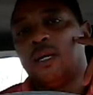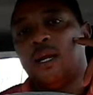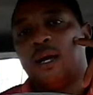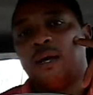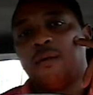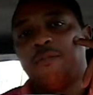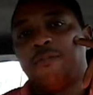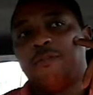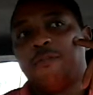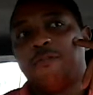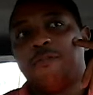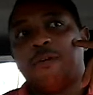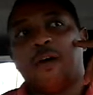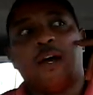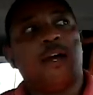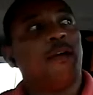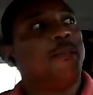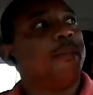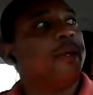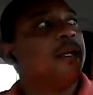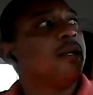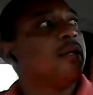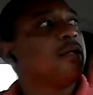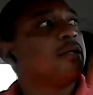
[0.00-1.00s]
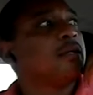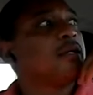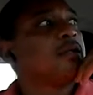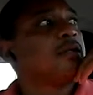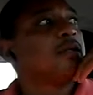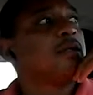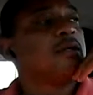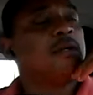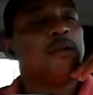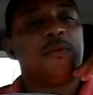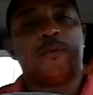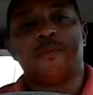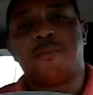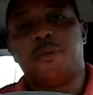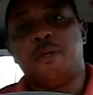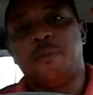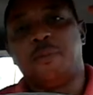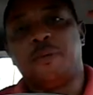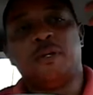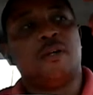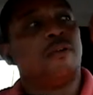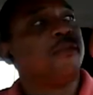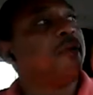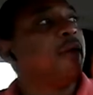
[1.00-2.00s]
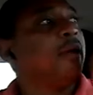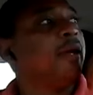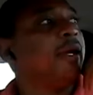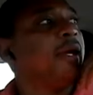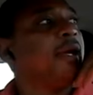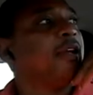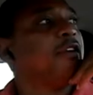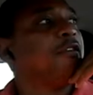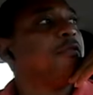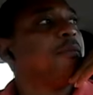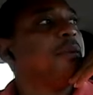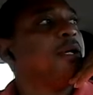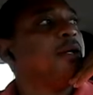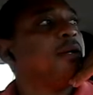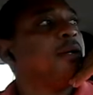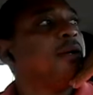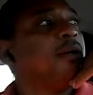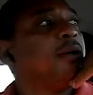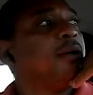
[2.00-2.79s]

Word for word: line for five minutes because there were people ahead of me.